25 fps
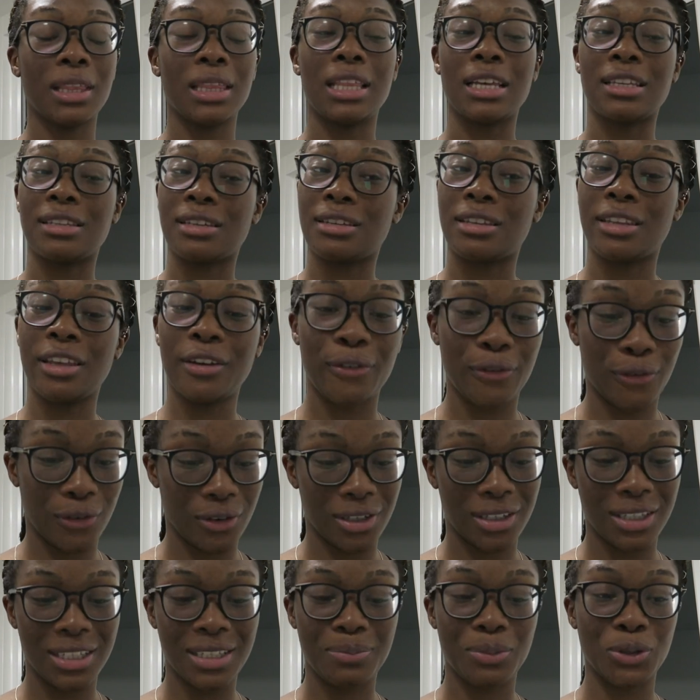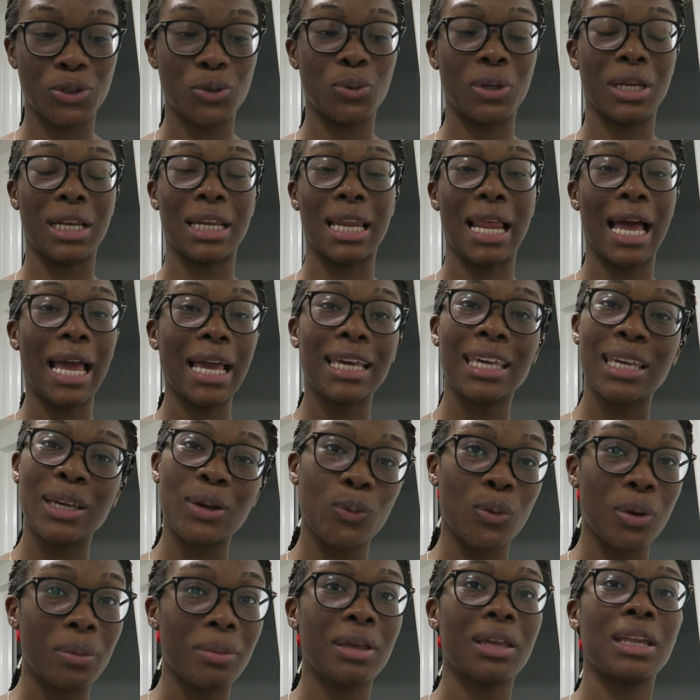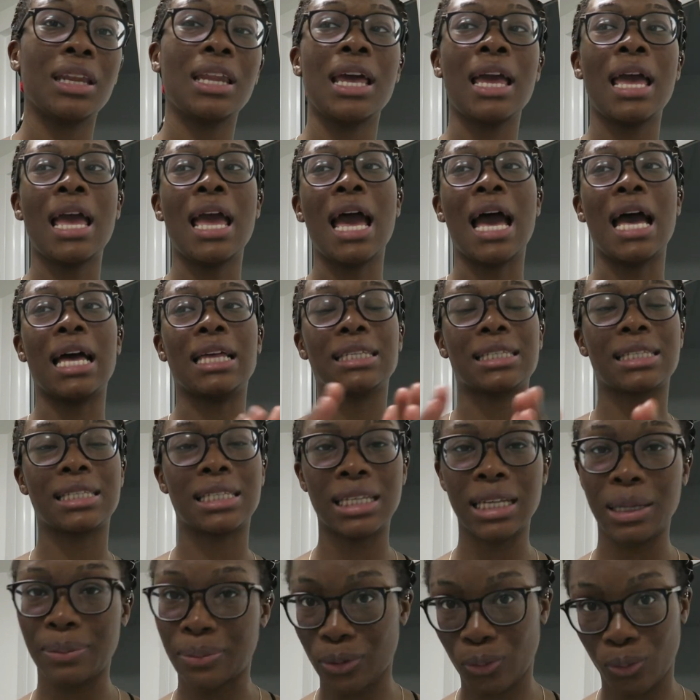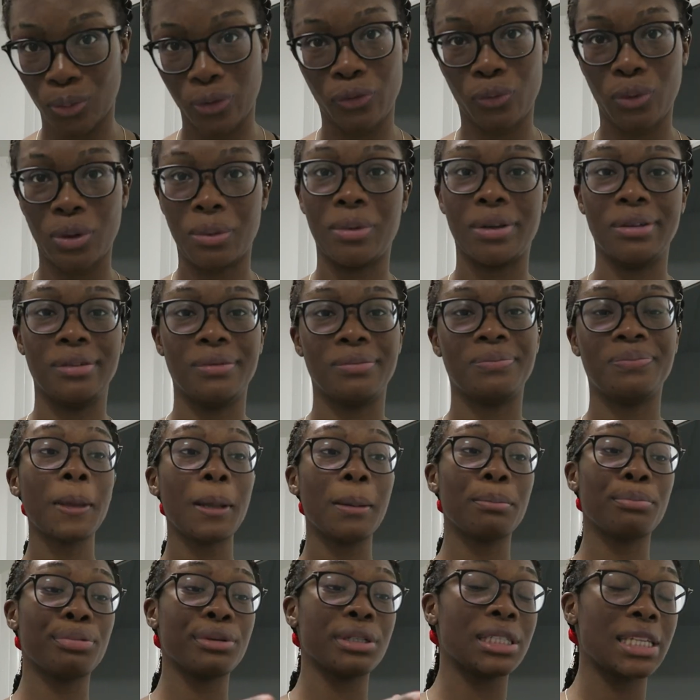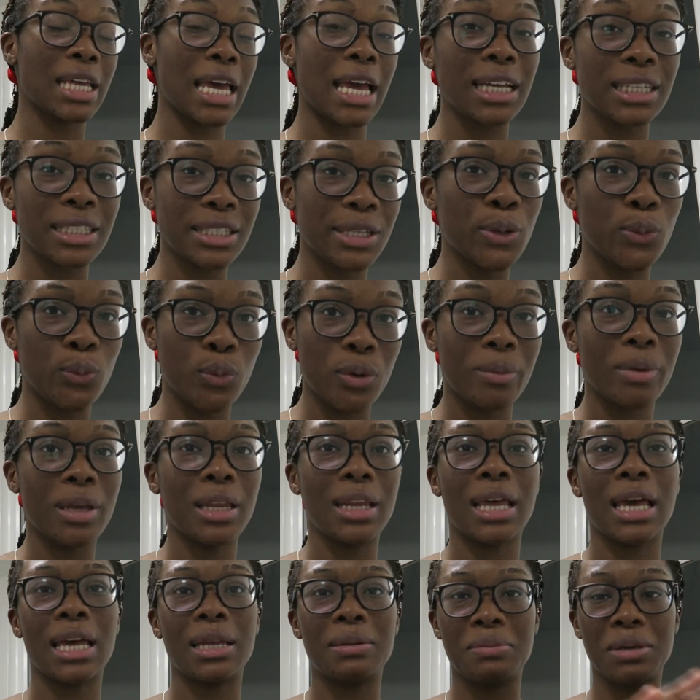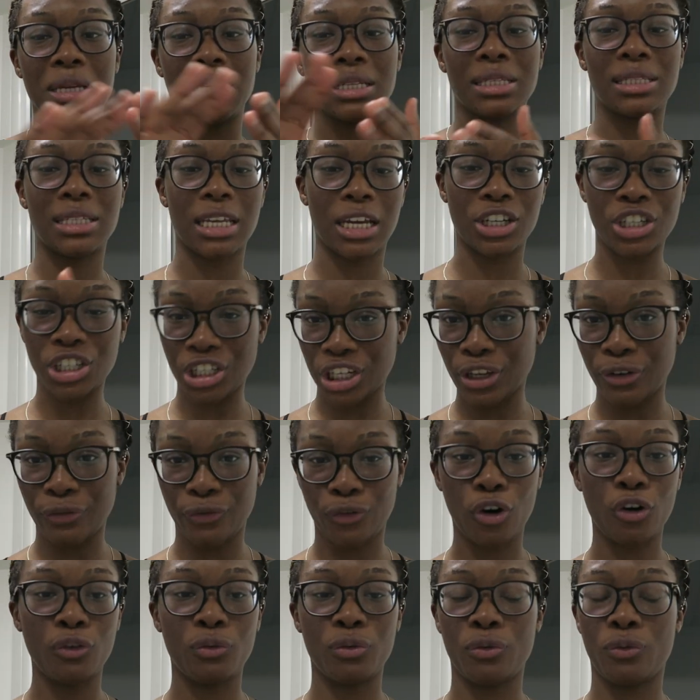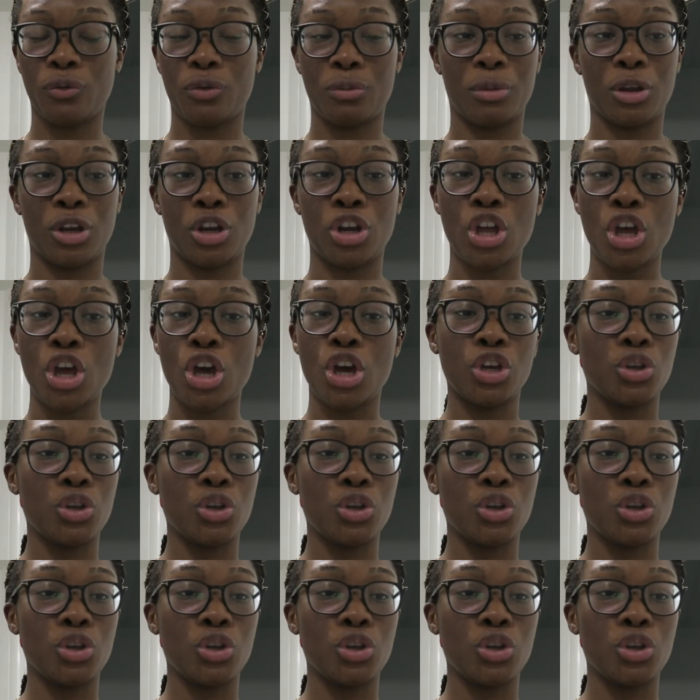There's a difference between liking women as sleeping with women, protecting women and being sexually involved with women.